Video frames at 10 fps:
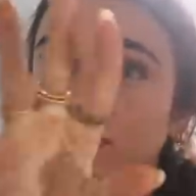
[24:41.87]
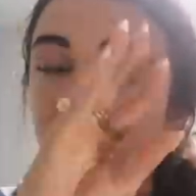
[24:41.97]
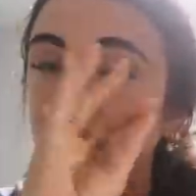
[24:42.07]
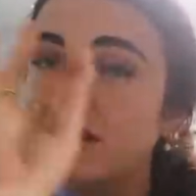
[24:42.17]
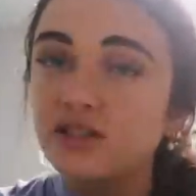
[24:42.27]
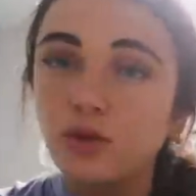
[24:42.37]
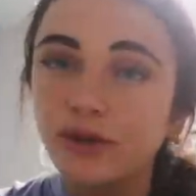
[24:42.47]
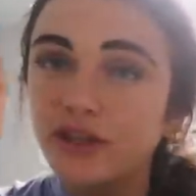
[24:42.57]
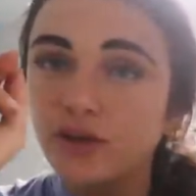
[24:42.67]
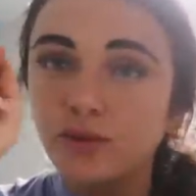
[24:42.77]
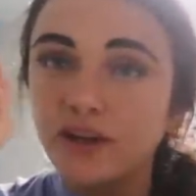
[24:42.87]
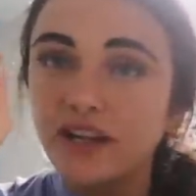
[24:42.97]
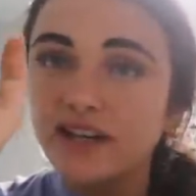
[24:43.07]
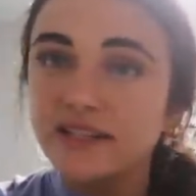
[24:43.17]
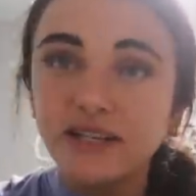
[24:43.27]
Like, he's the only cute one
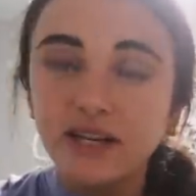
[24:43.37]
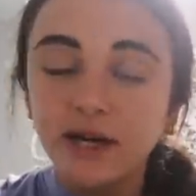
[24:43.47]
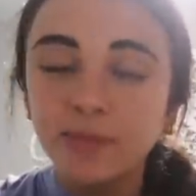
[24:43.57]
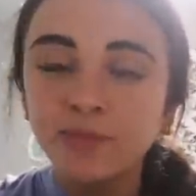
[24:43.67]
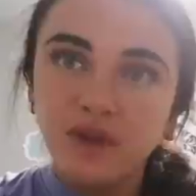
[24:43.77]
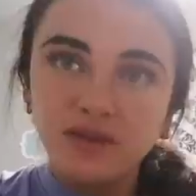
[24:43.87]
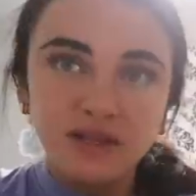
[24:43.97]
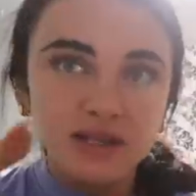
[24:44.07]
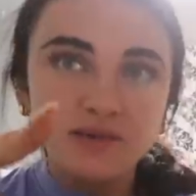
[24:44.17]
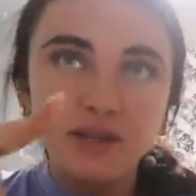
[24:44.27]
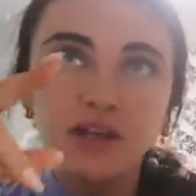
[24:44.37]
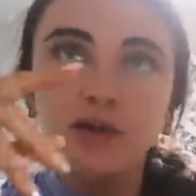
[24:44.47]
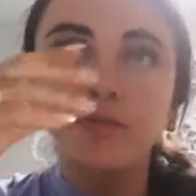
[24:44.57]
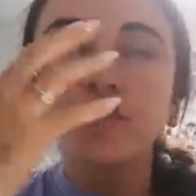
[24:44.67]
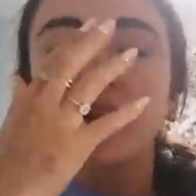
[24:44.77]
that I see here. I was like, he's really
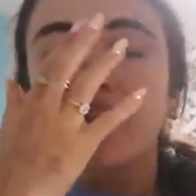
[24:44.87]
cute.